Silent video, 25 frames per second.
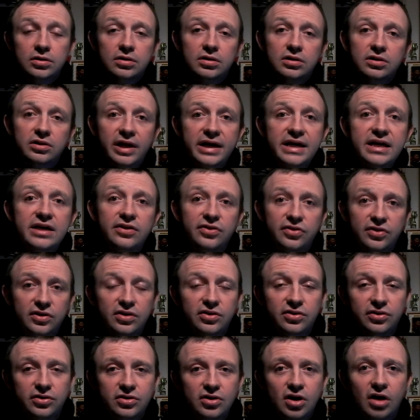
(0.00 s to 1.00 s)
like the
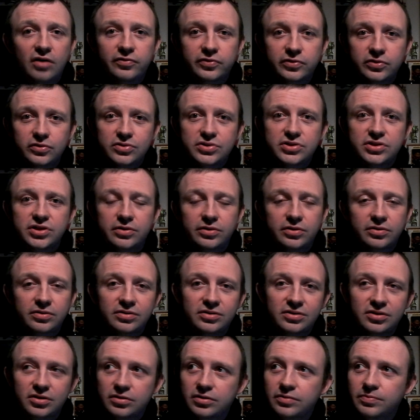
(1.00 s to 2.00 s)
novels,
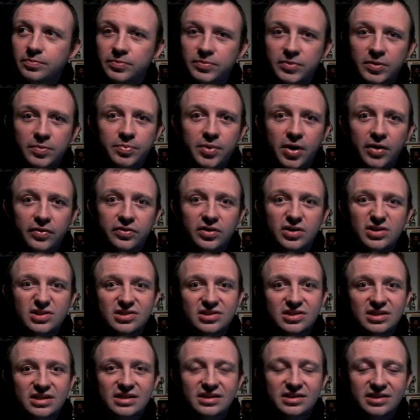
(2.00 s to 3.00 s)
the Bond that's
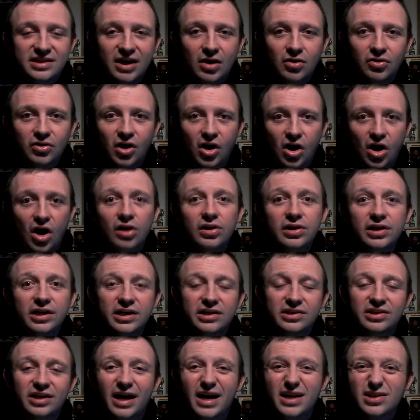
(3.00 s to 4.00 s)
the
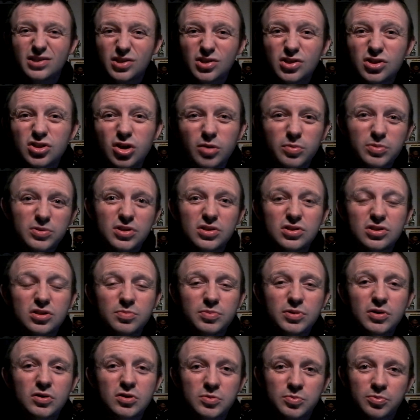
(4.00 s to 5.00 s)
alcoholic, that has a substance
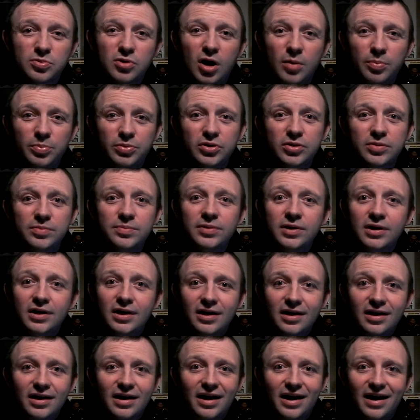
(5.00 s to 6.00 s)
abuse problem,
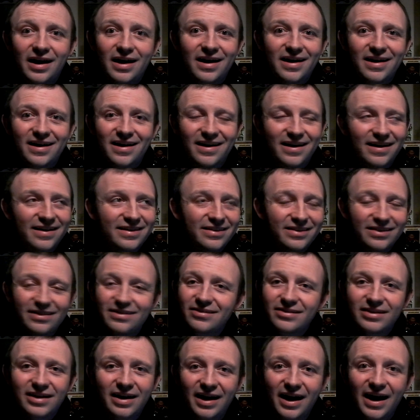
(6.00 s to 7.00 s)
and
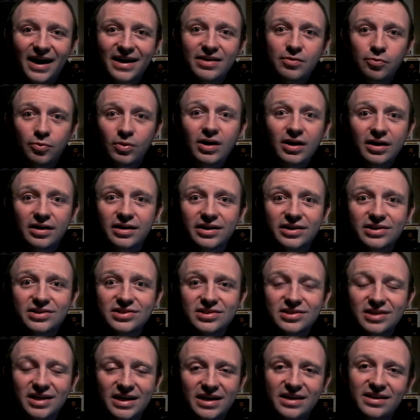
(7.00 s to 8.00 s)
it
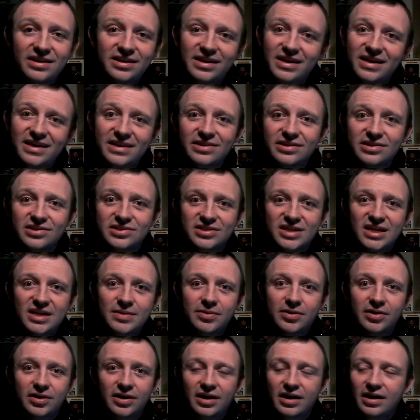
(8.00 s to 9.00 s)
works in the
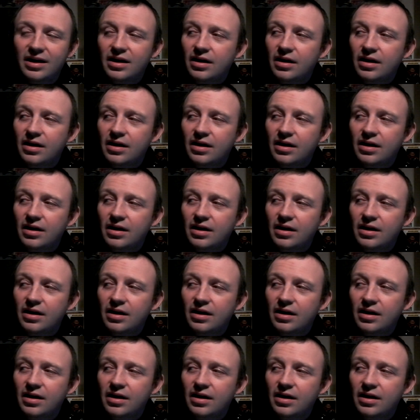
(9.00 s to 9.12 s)
cinema,